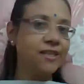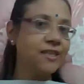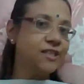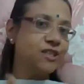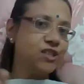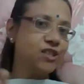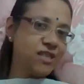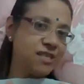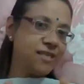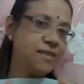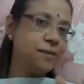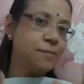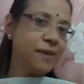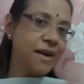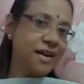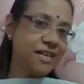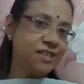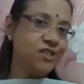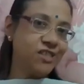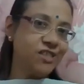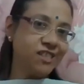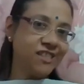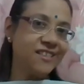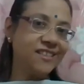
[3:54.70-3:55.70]
Just
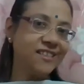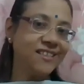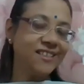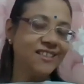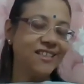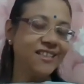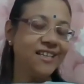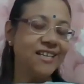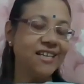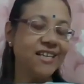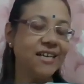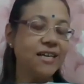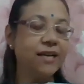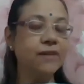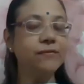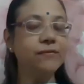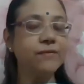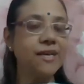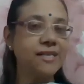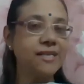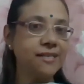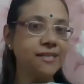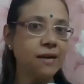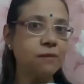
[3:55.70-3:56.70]
imagine if
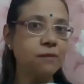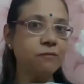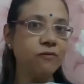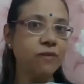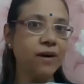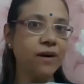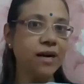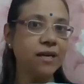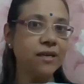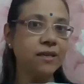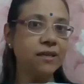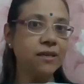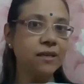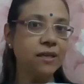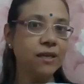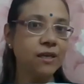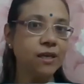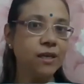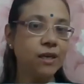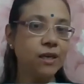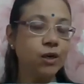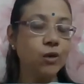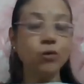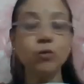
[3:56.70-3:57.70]
there's someone
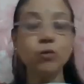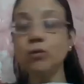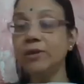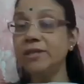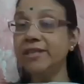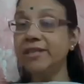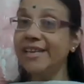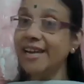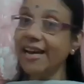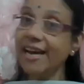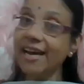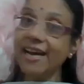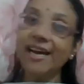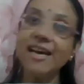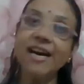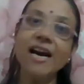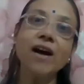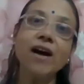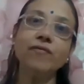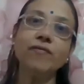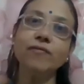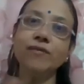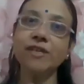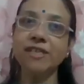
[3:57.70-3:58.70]
who day
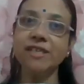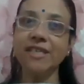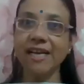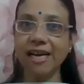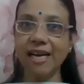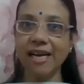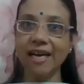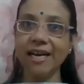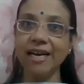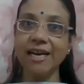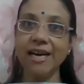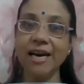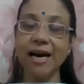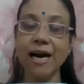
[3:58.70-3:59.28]
after day